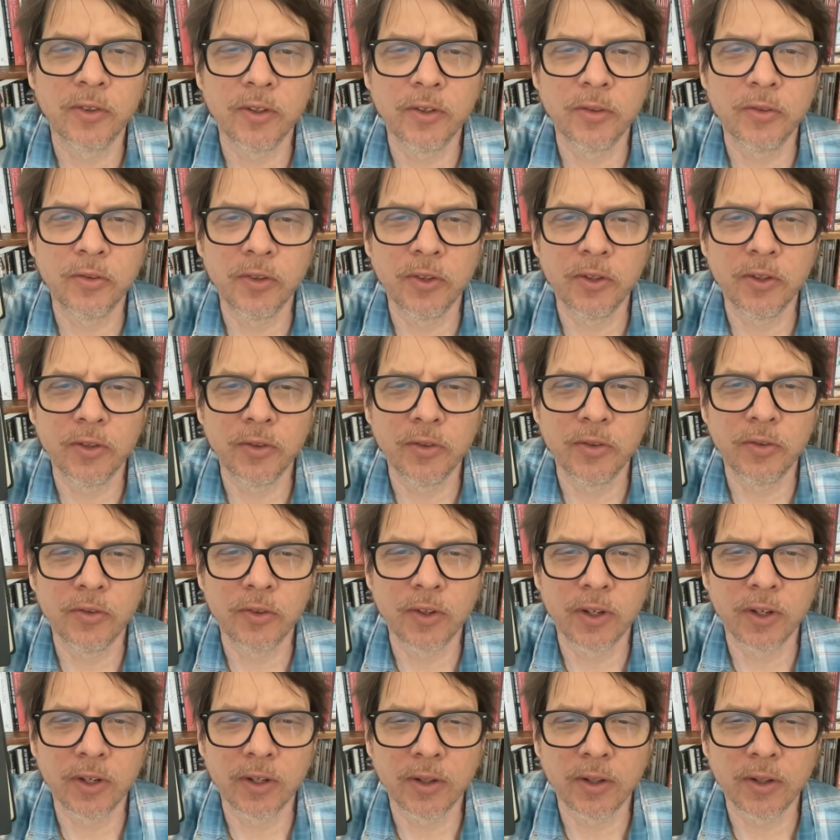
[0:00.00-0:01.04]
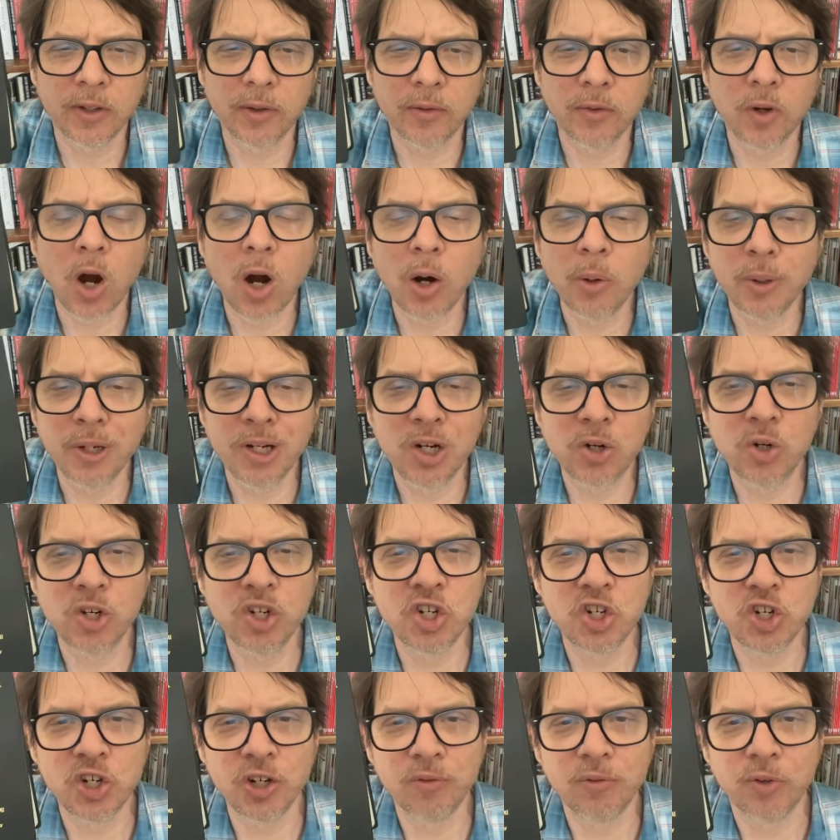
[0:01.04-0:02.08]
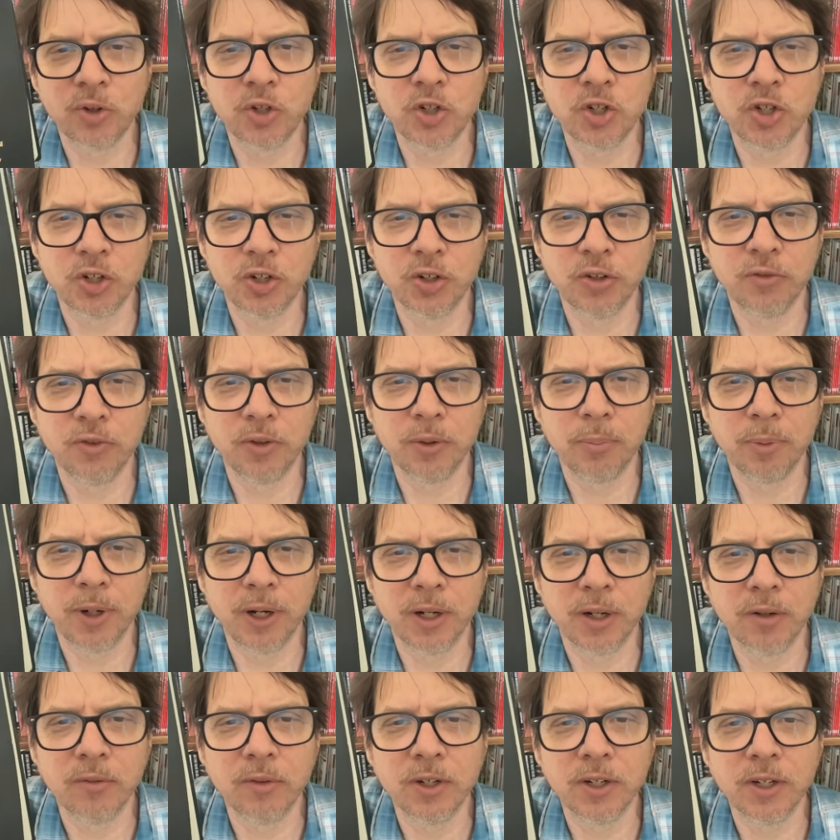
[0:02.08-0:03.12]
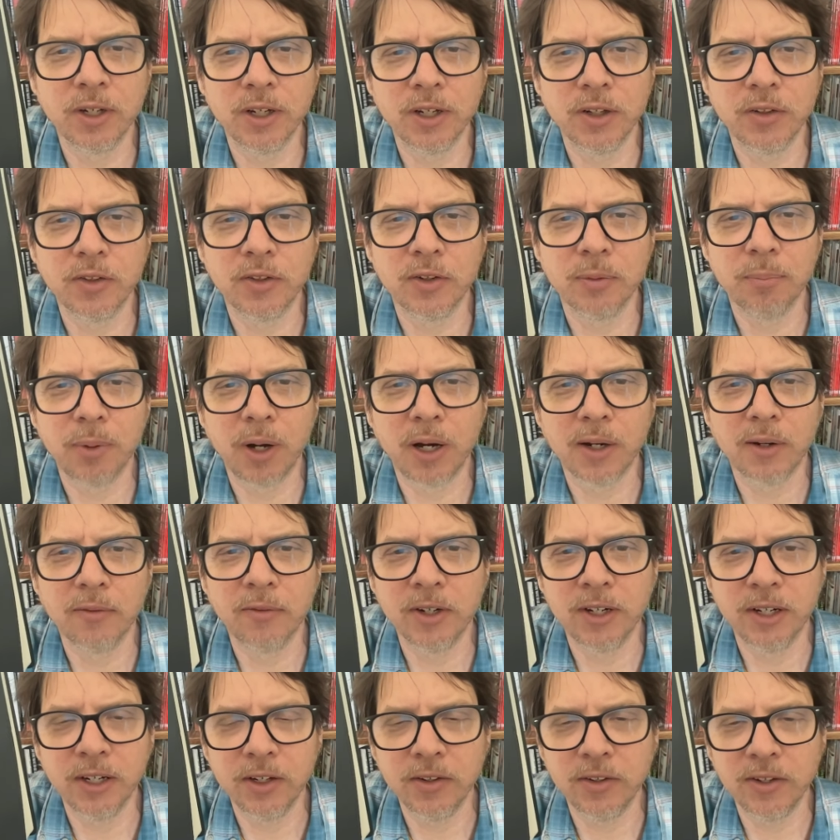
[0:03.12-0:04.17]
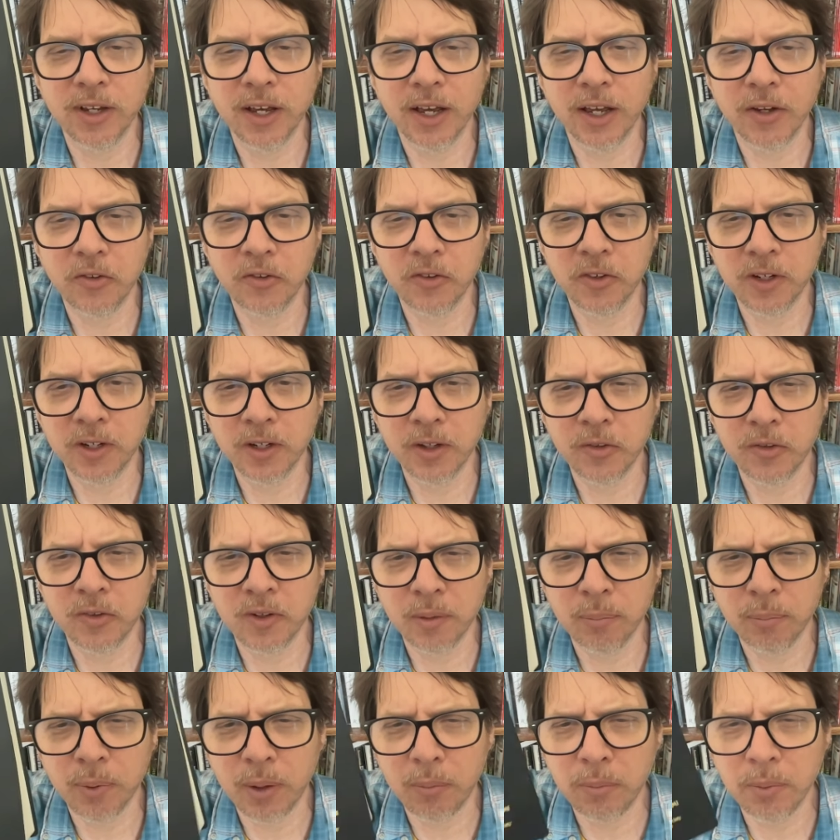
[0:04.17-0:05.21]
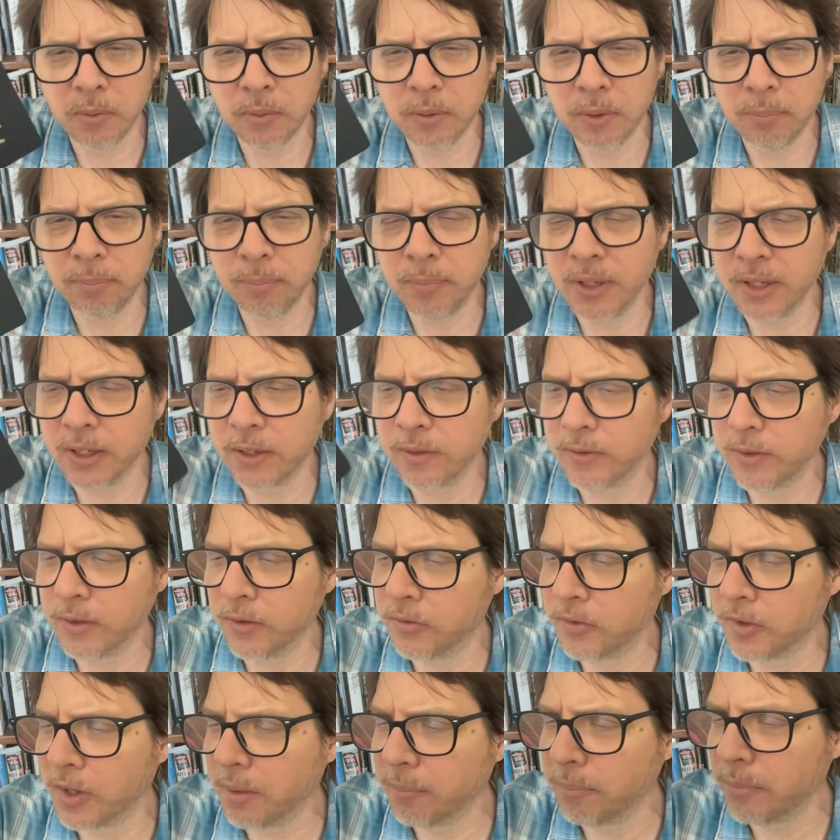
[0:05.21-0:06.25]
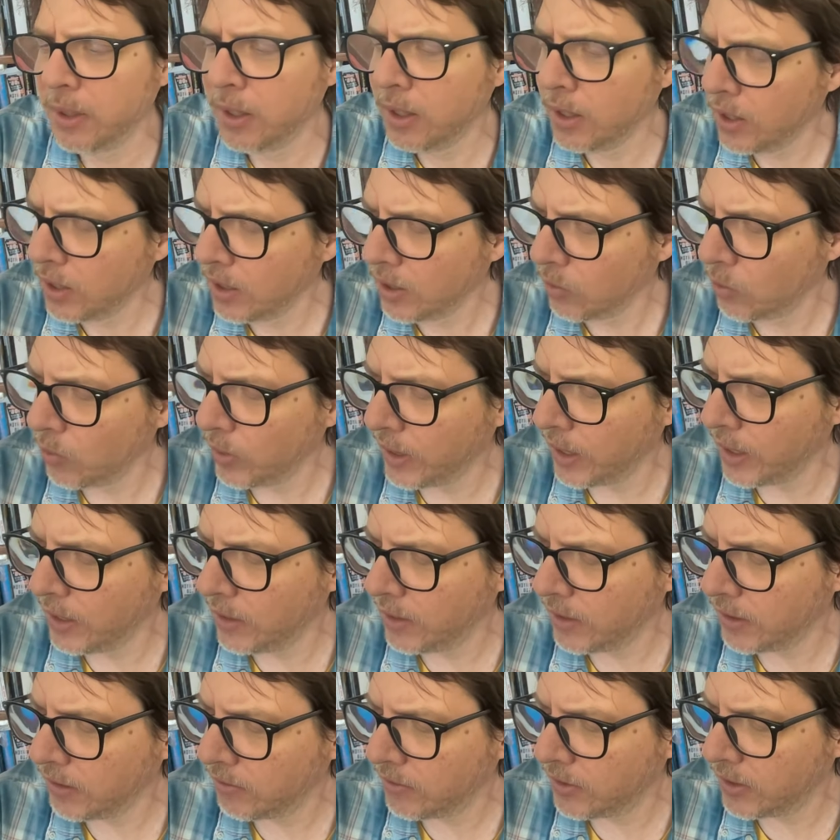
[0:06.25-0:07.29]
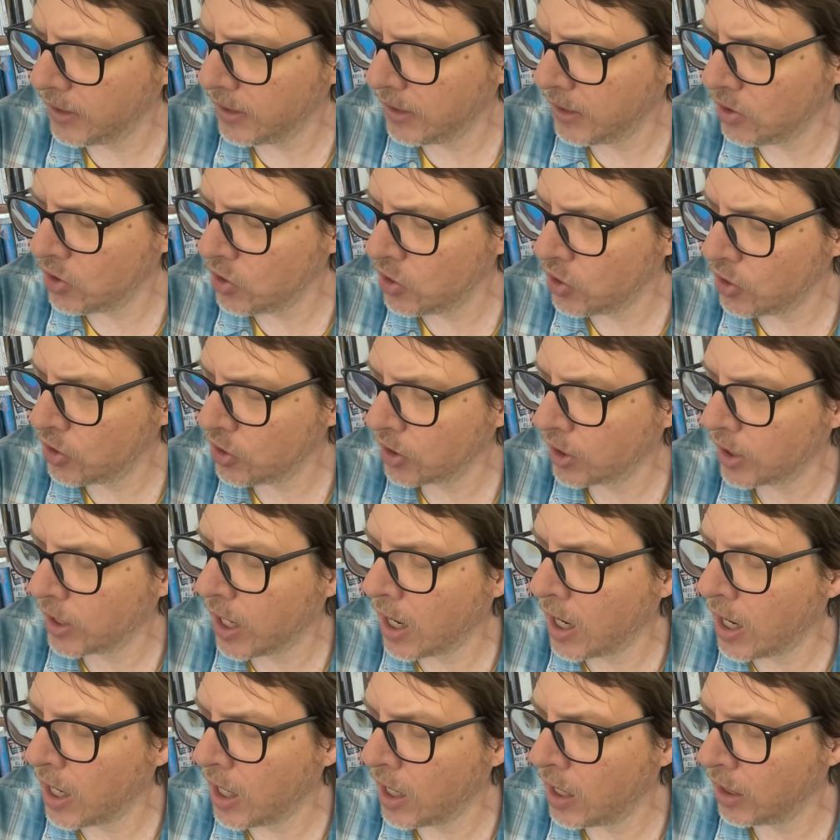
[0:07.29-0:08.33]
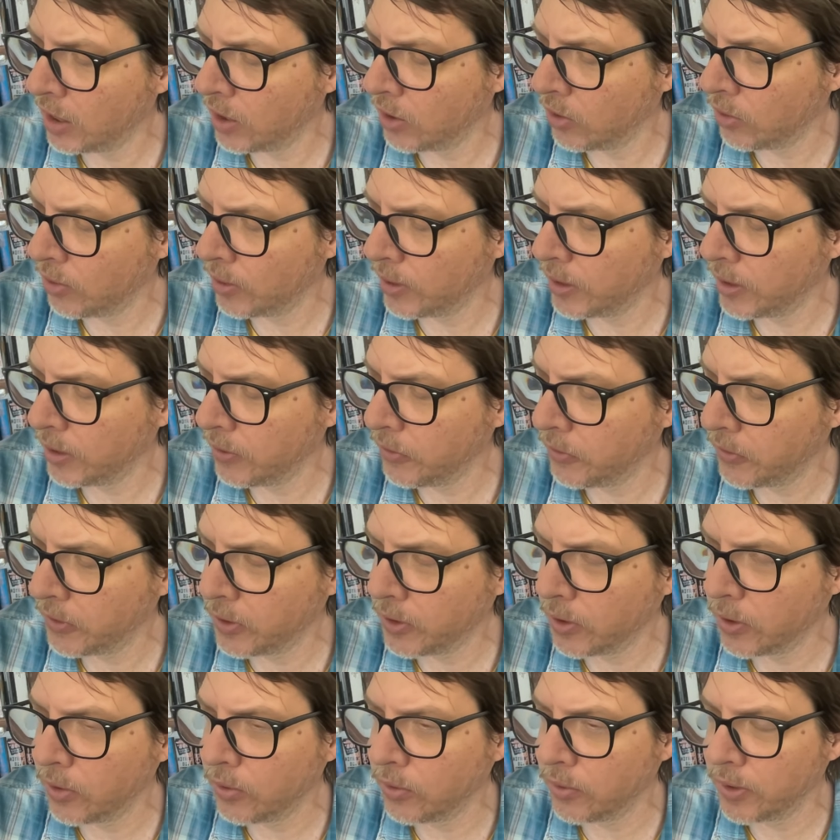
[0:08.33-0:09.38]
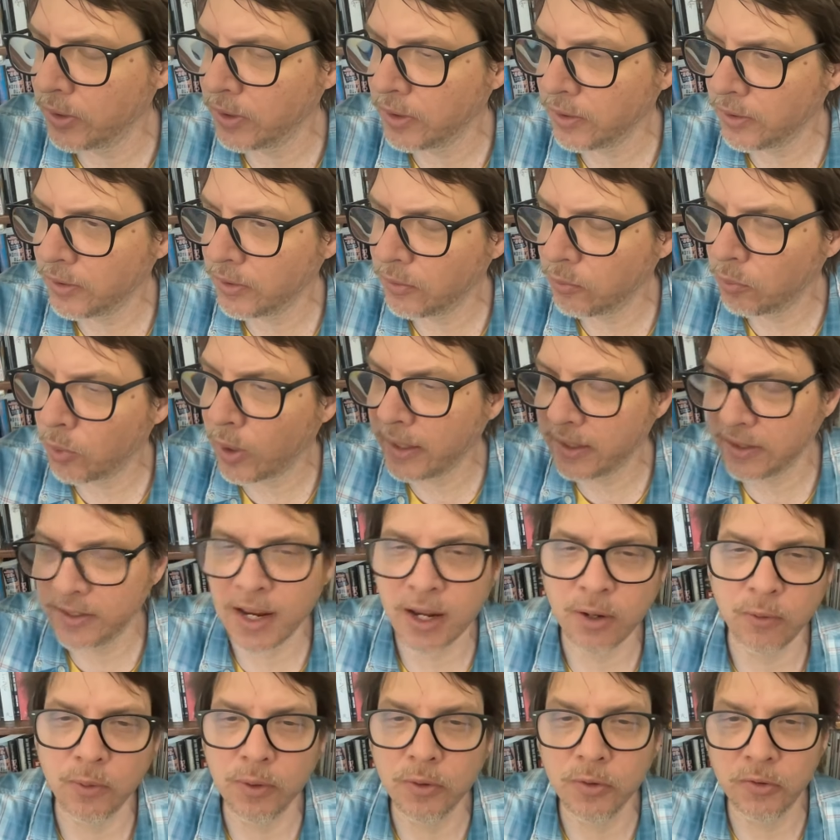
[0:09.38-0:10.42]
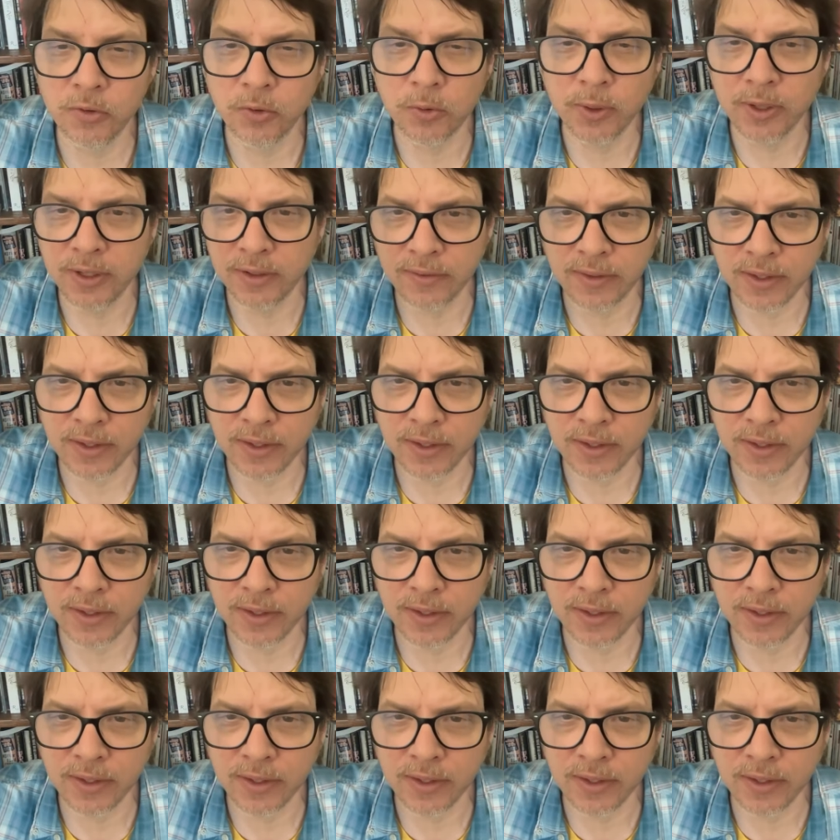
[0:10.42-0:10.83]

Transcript: This is the Hare Krishna version of the Bhagavad Gita as it is, and I probably picked this up when I lived in Chicago, and I used to go right down the street.